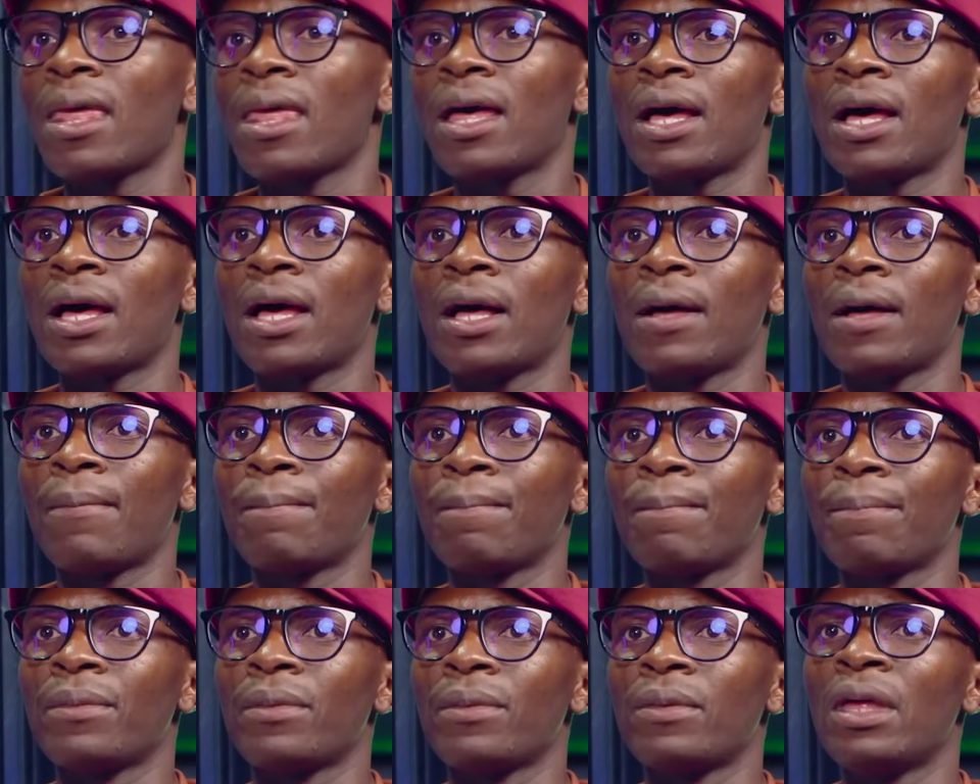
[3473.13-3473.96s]

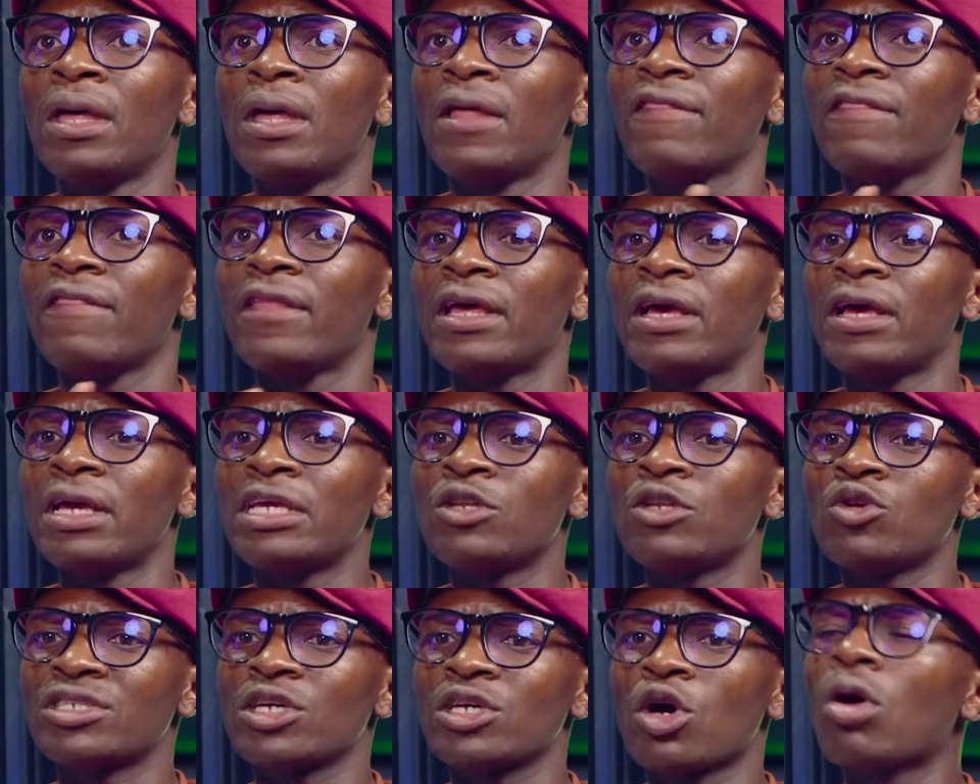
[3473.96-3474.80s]

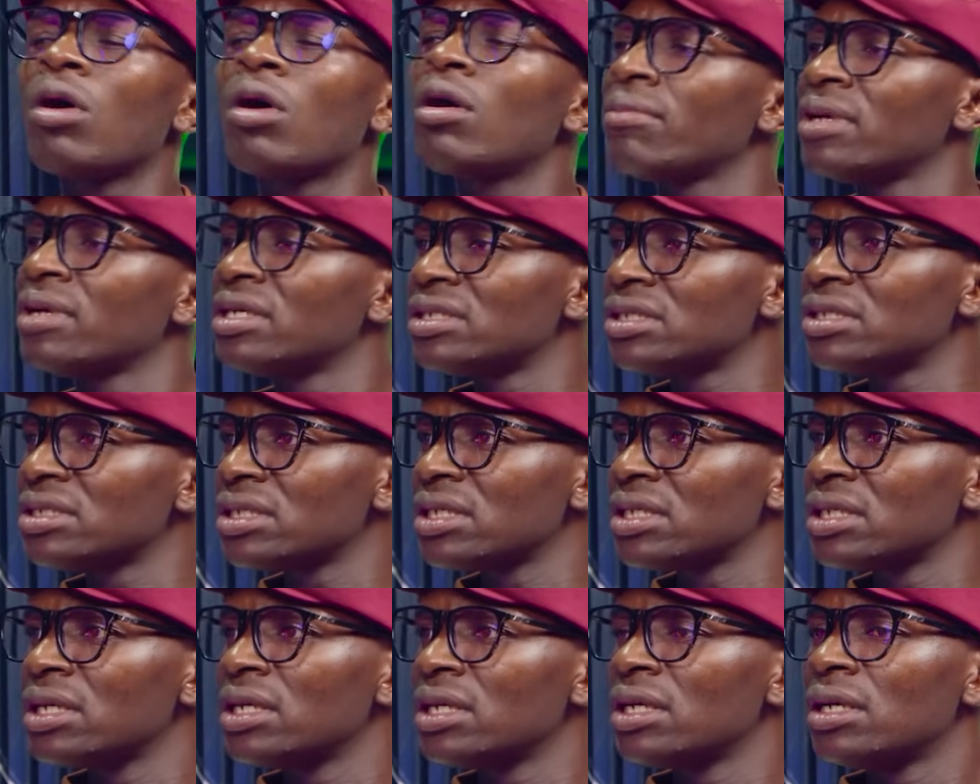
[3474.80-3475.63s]
It was a comment
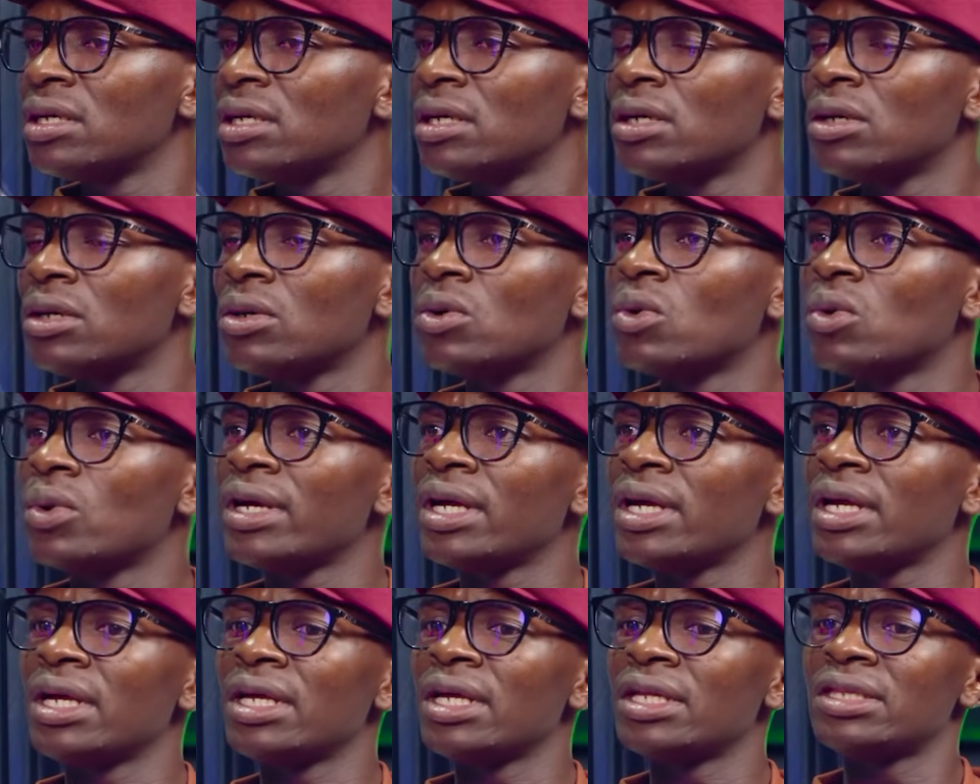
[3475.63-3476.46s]

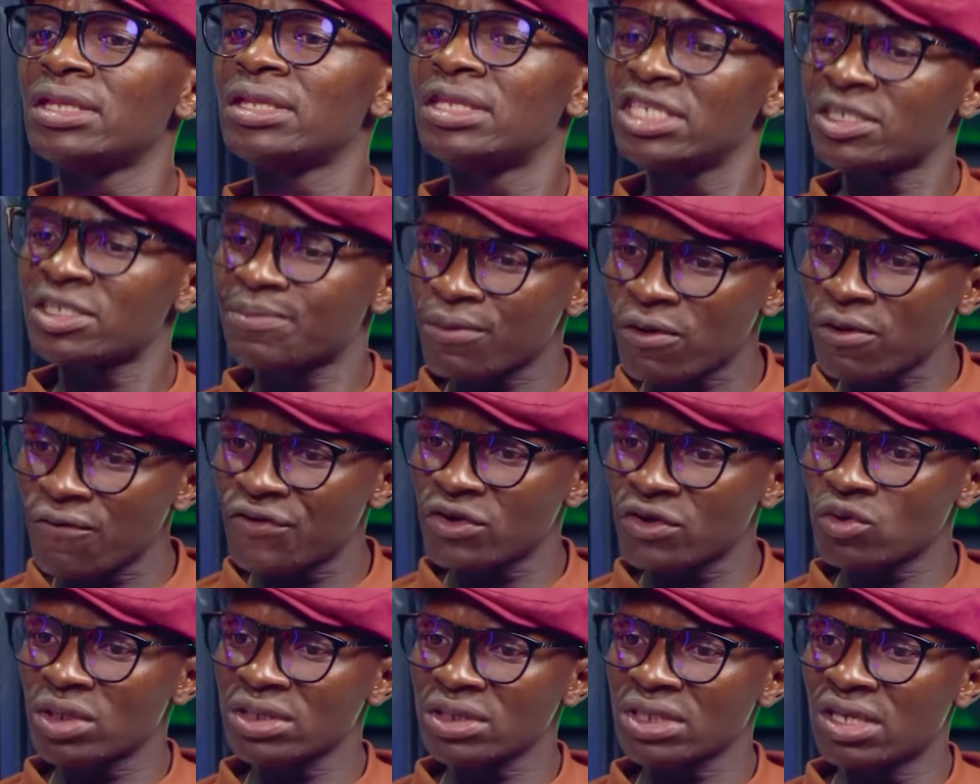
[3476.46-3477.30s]
where this
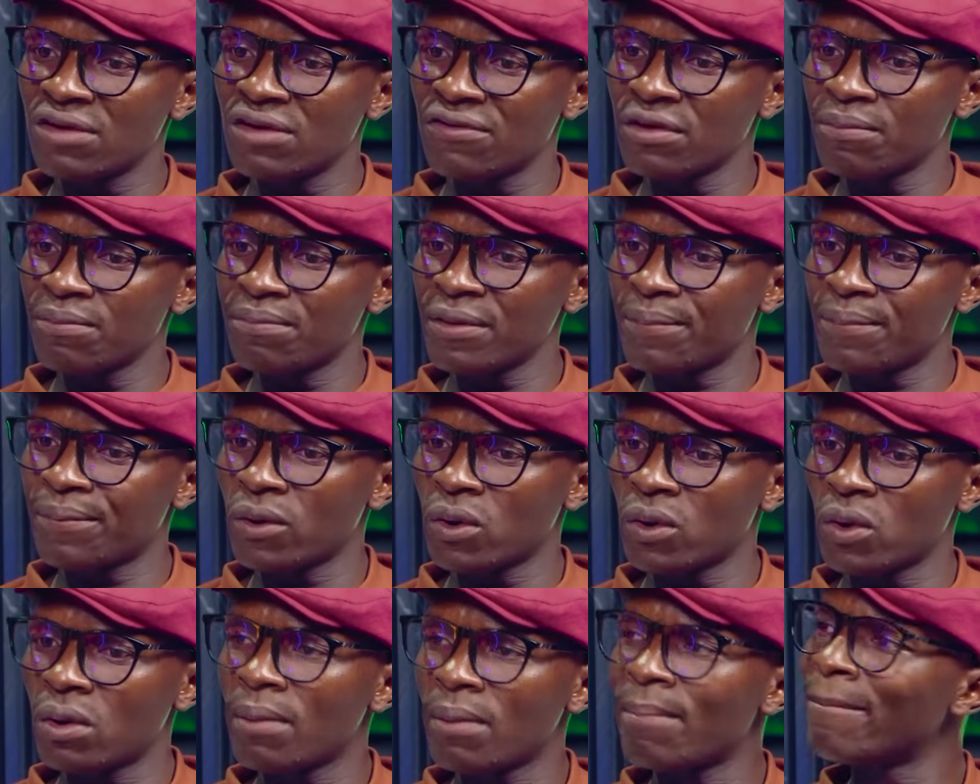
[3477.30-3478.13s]
prophet was giving
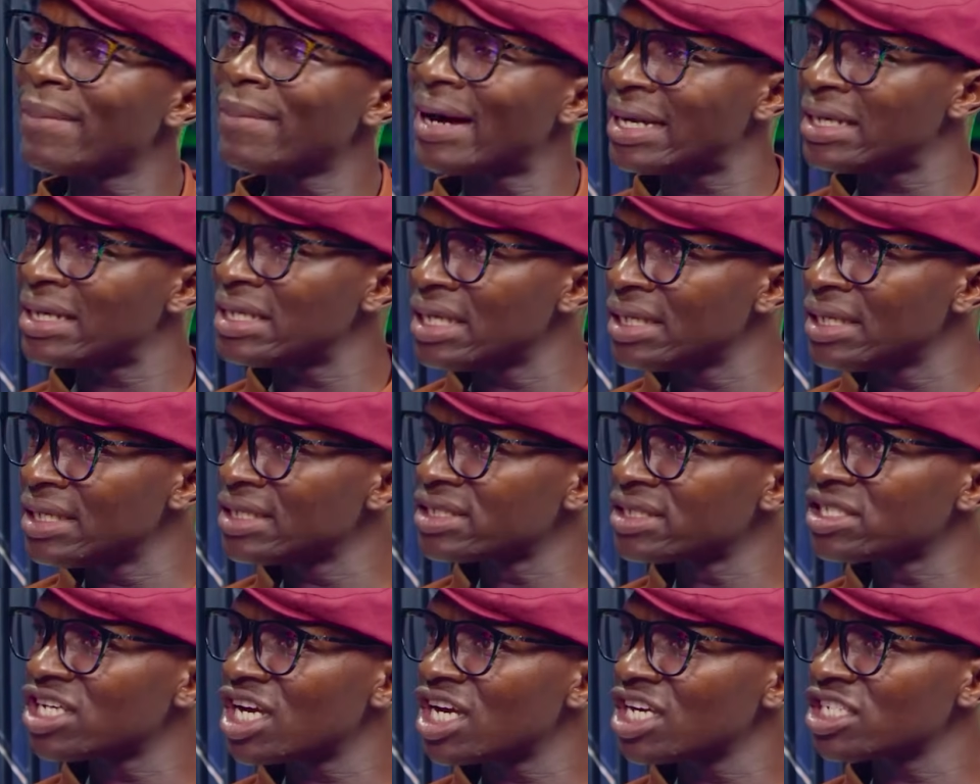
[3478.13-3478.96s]
people money in
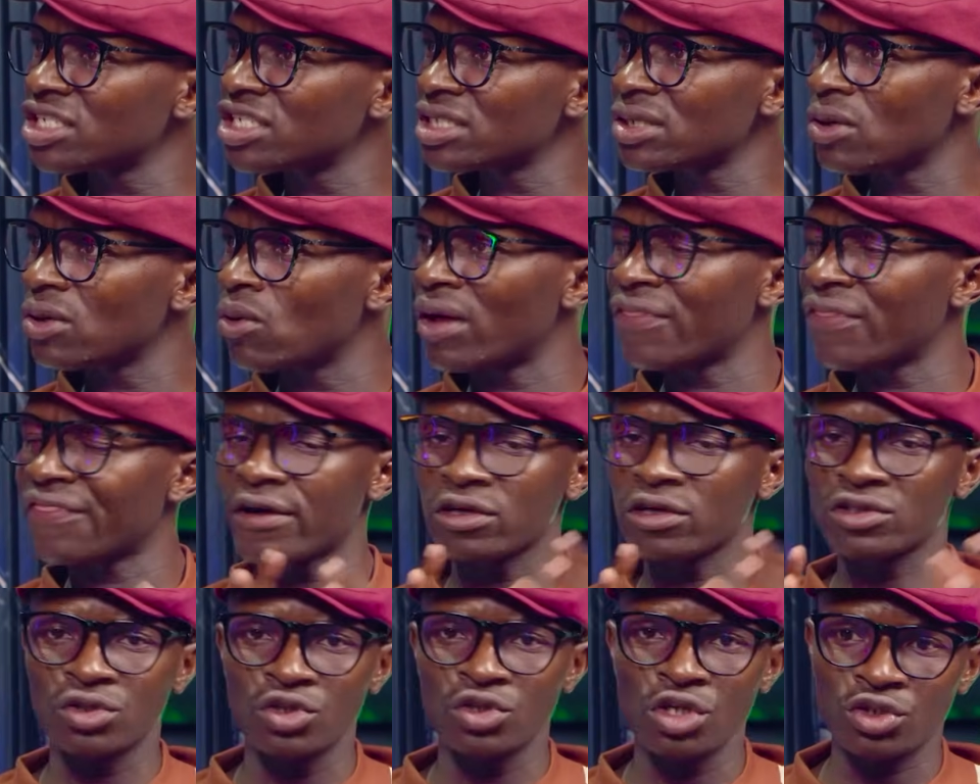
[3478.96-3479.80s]
his church,
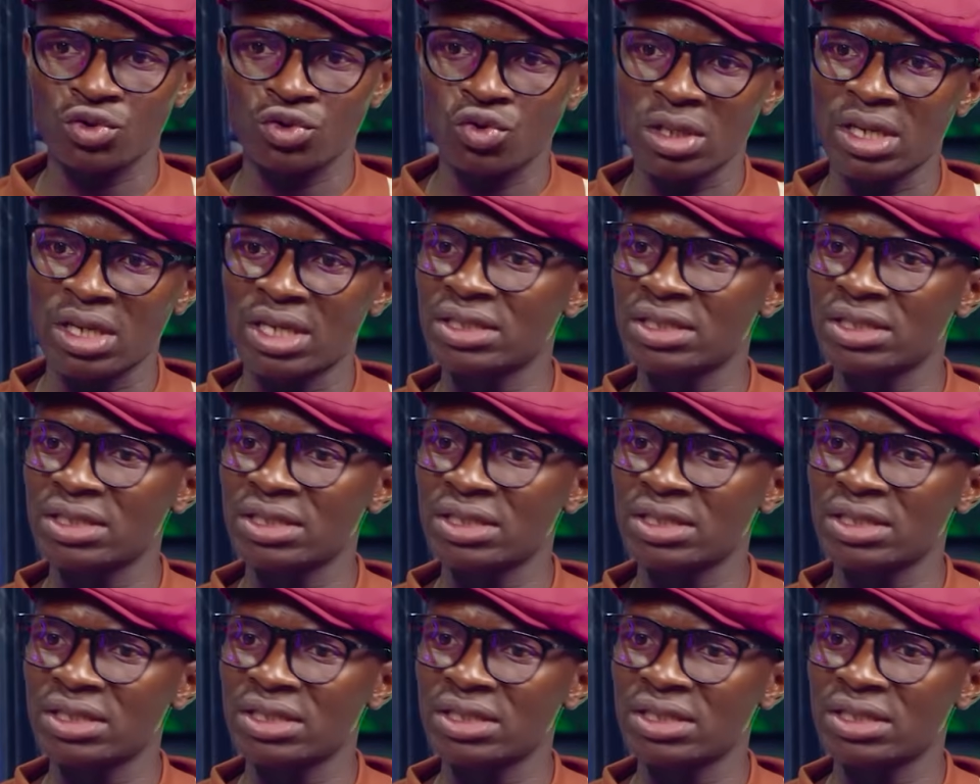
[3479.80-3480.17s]
$1,000 US.